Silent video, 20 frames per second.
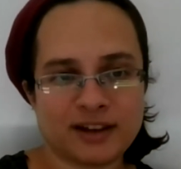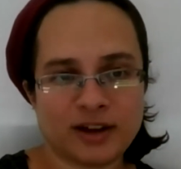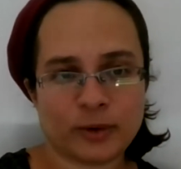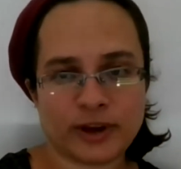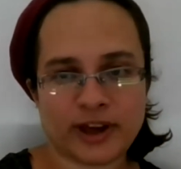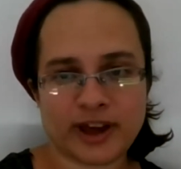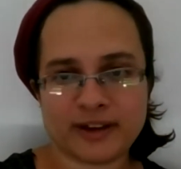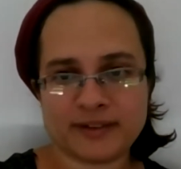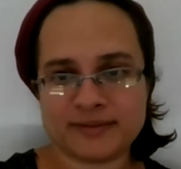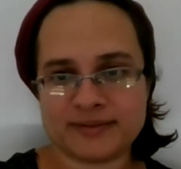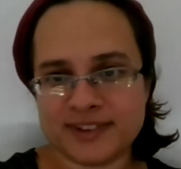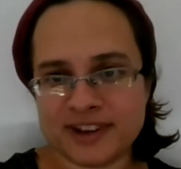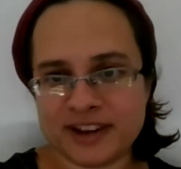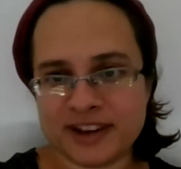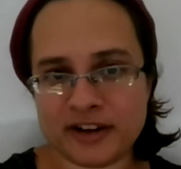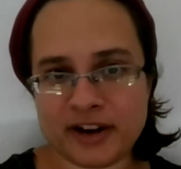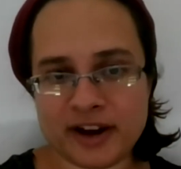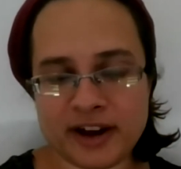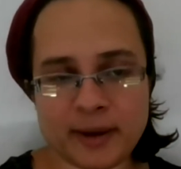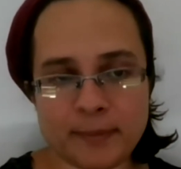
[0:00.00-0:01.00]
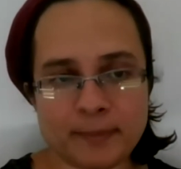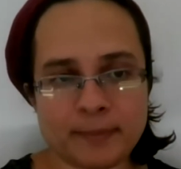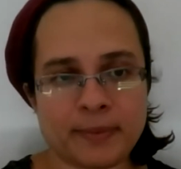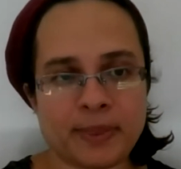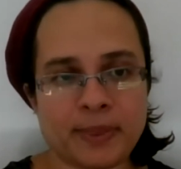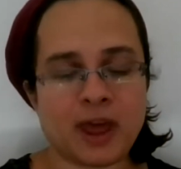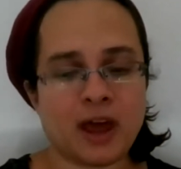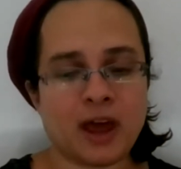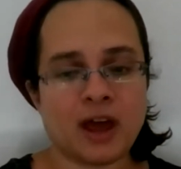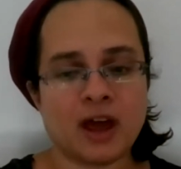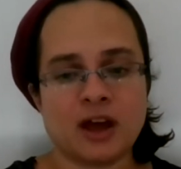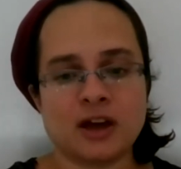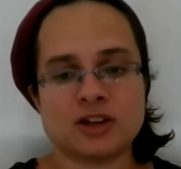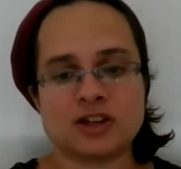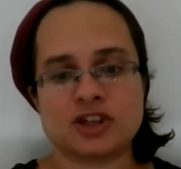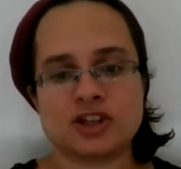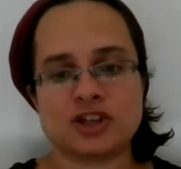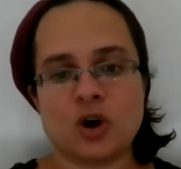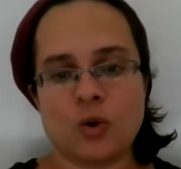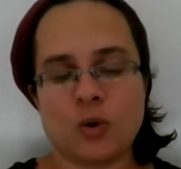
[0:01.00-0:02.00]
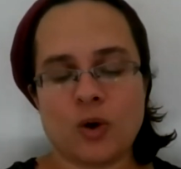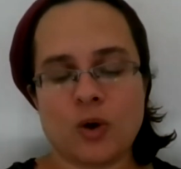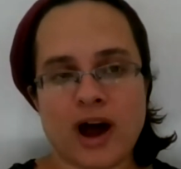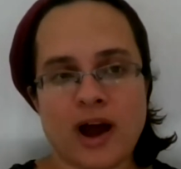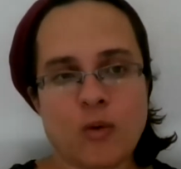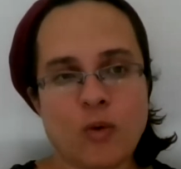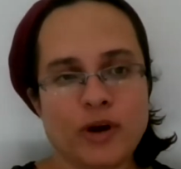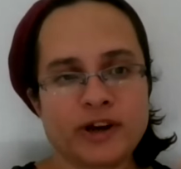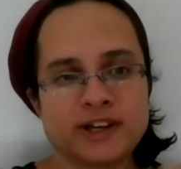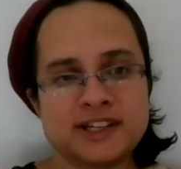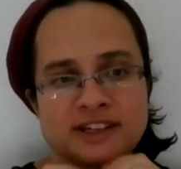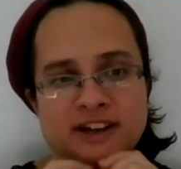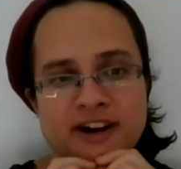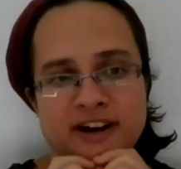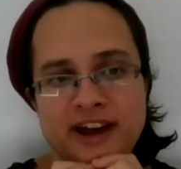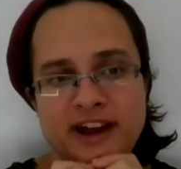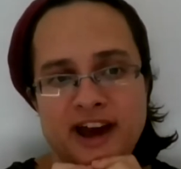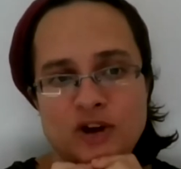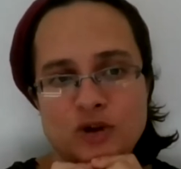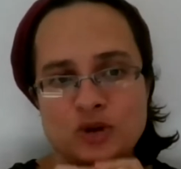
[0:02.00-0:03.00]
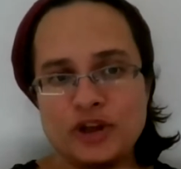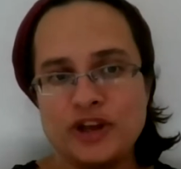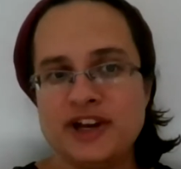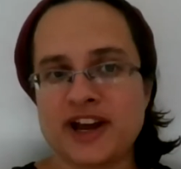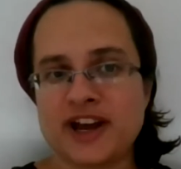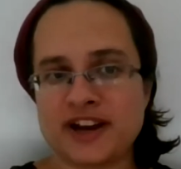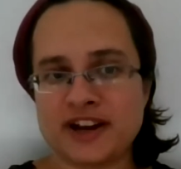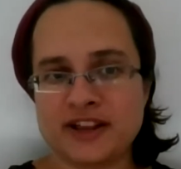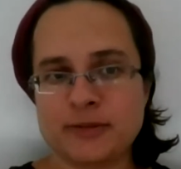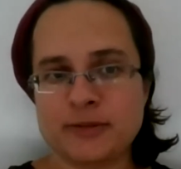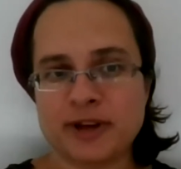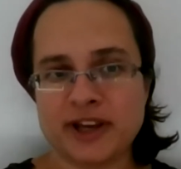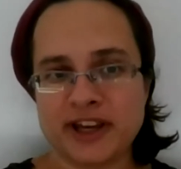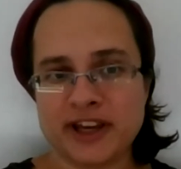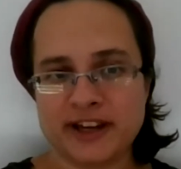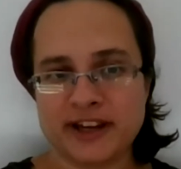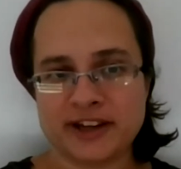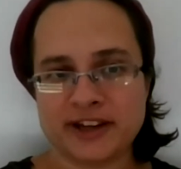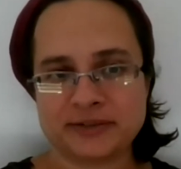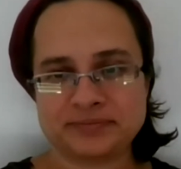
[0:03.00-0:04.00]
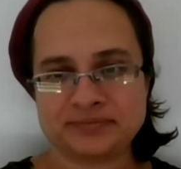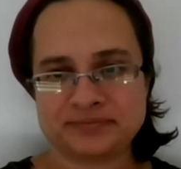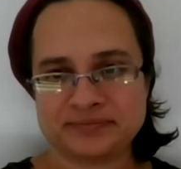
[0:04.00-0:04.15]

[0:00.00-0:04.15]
Okay, here I am. So I want to start actually not in the beginning.